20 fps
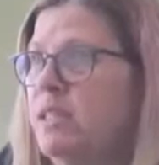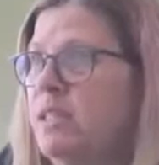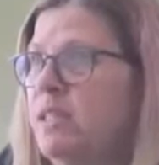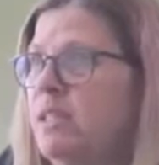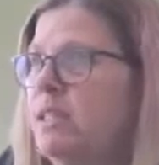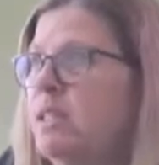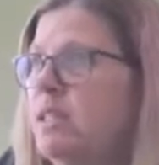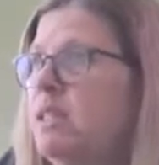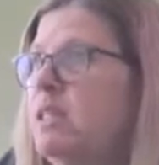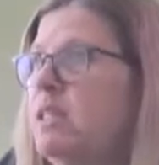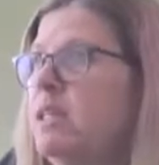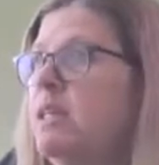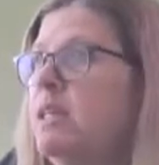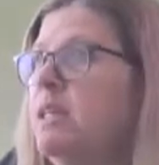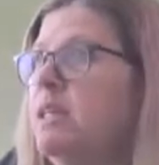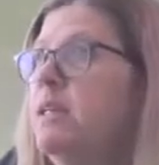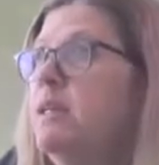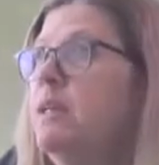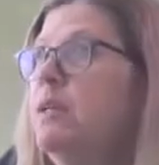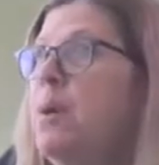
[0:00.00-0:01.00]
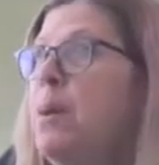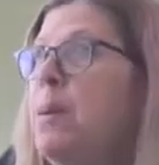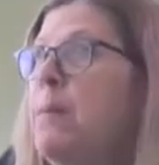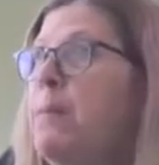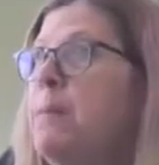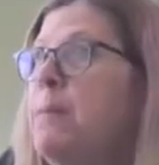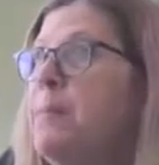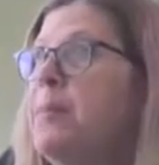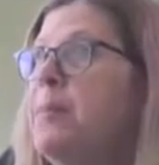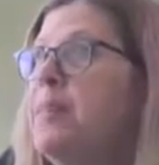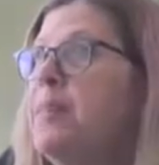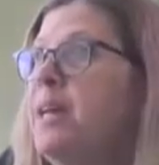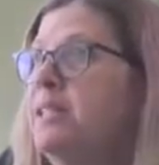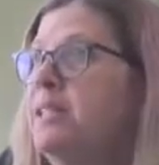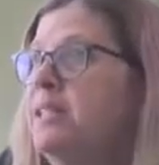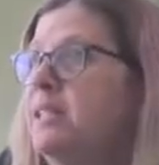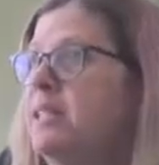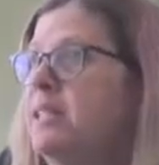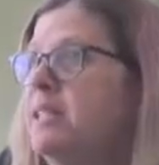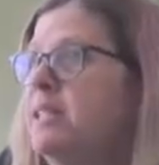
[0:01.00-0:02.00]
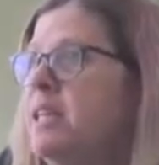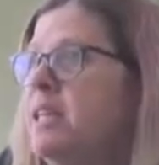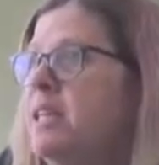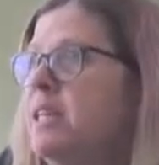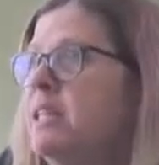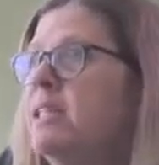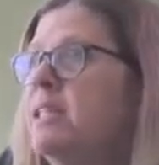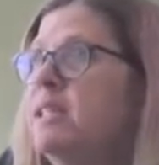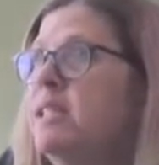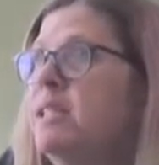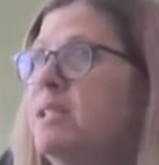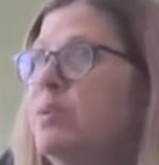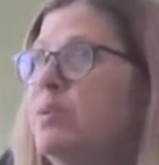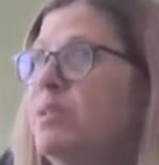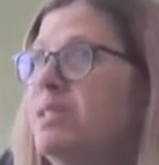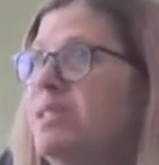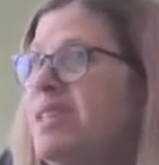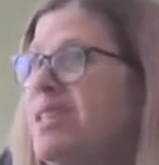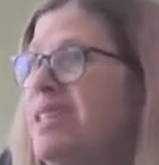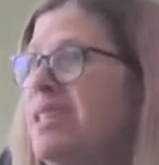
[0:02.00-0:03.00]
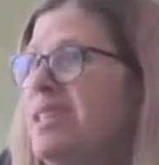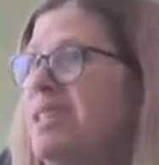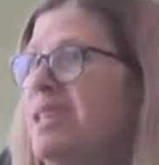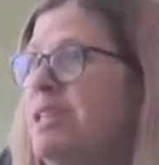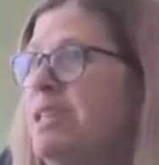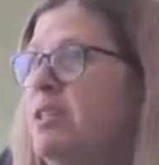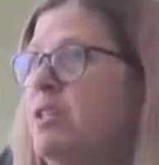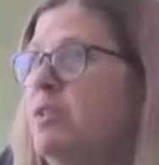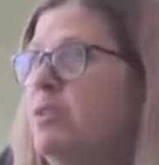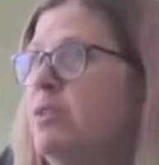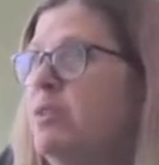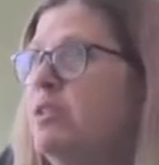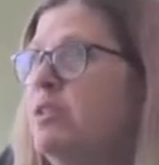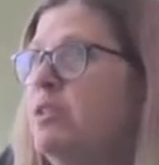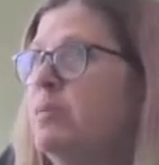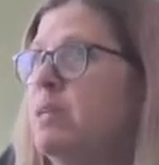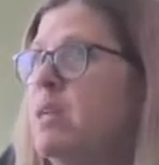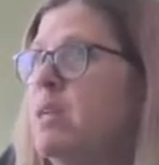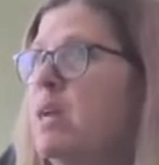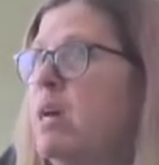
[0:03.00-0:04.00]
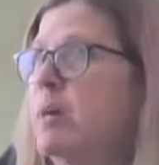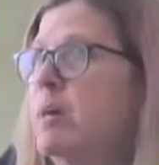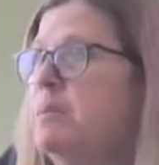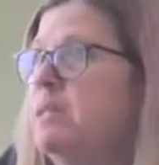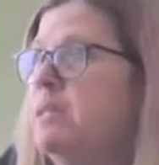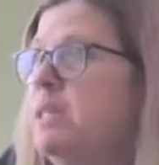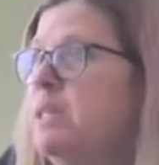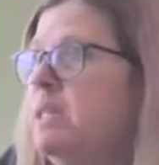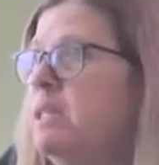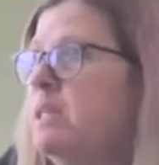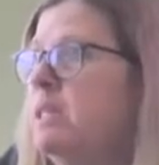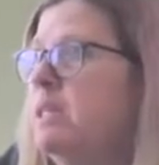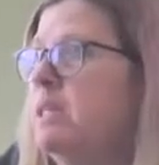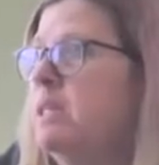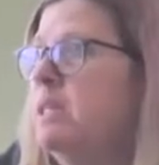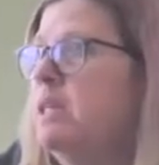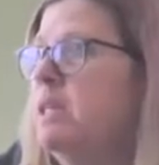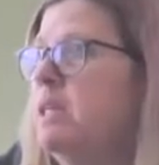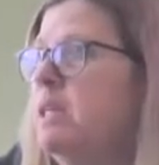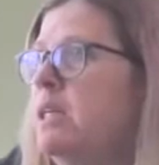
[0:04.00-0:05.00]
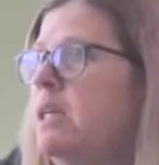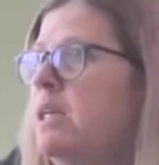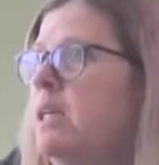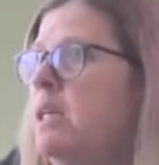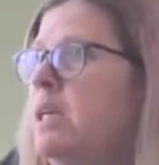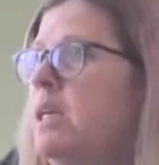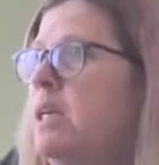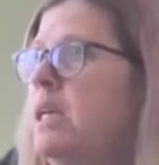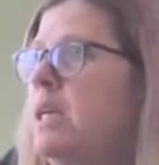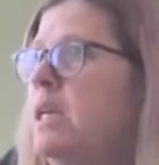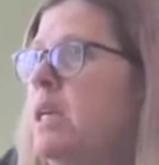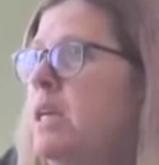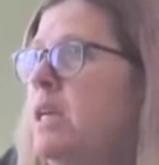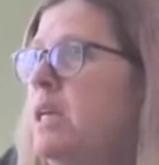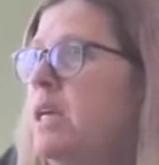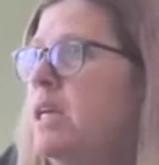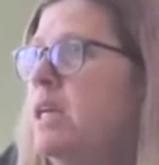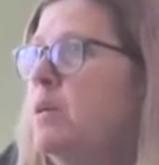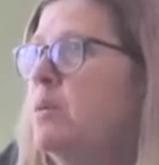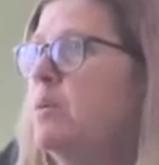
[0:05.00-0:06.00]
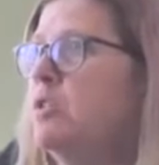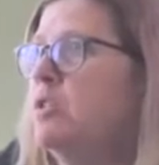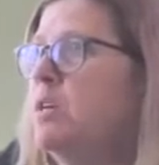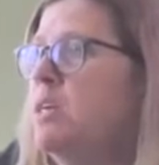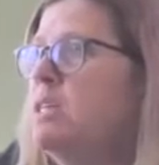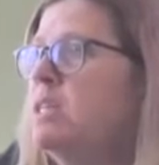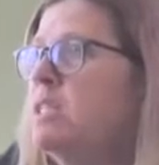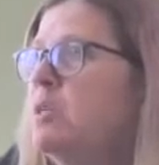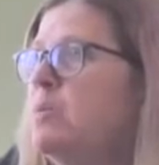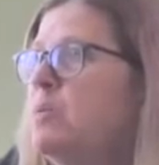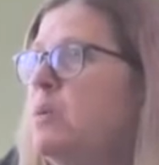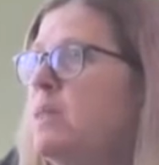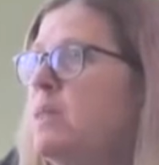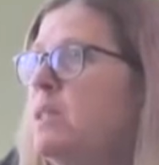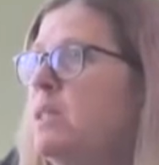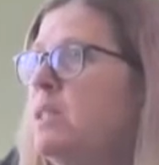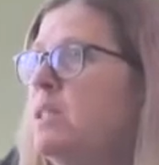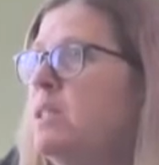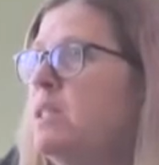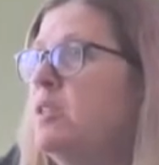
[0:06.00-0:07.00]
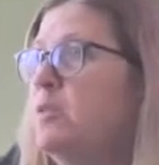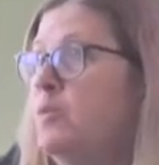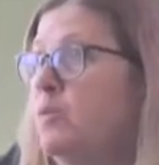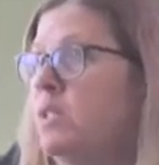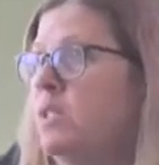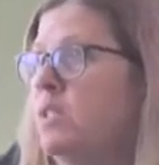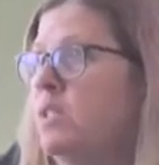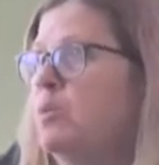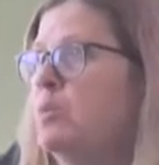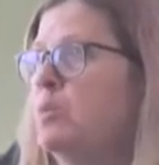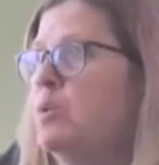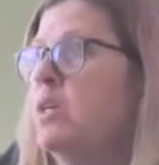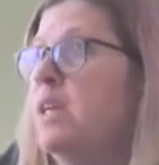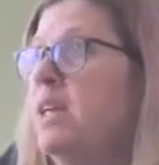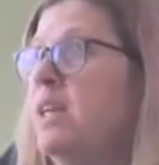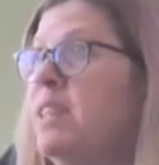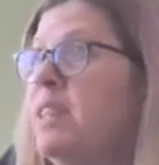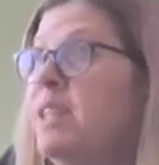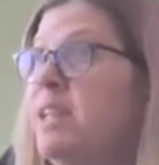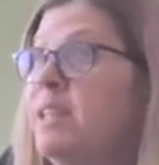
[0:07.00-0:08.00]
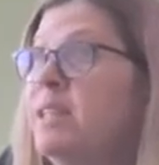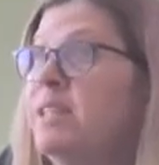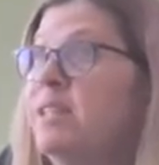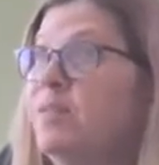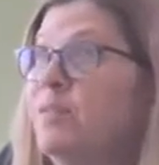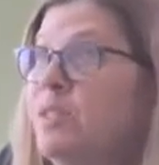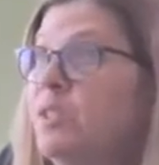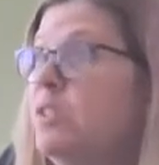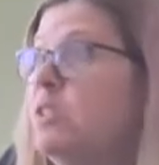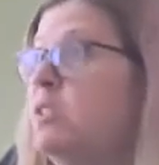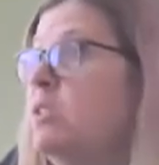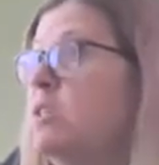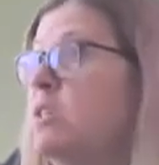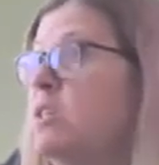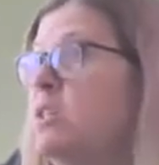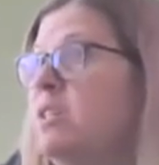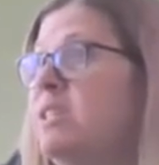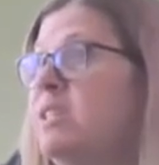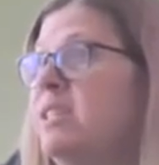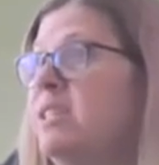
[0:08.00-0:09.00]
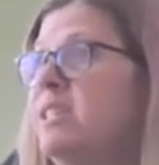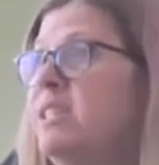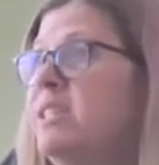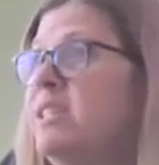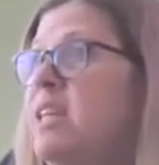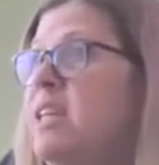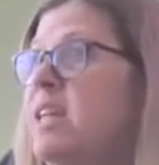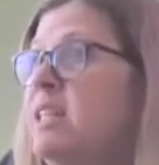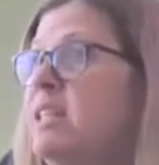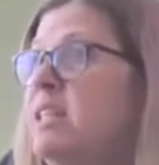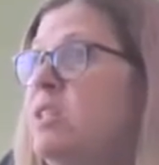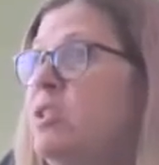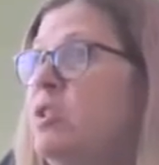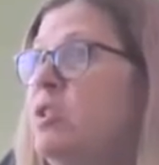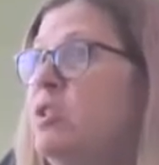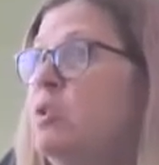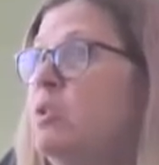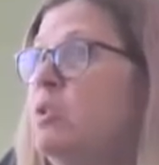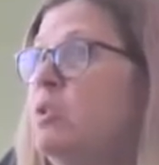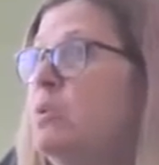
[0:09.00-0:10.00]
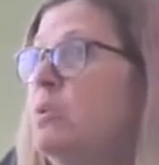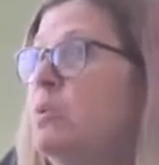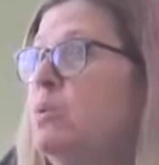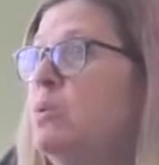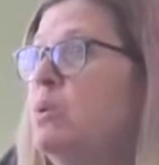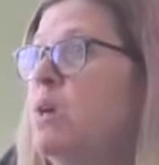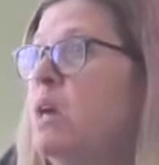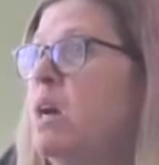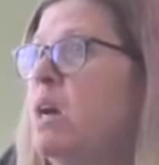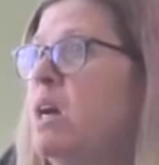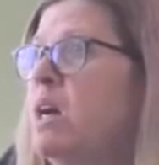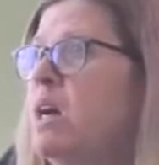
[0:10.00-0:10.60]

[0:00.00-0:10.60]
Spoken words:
like. But that since then, since it was 1982, it's been updated. And I was trying to see what the differences were. And I think the differences are it's extended to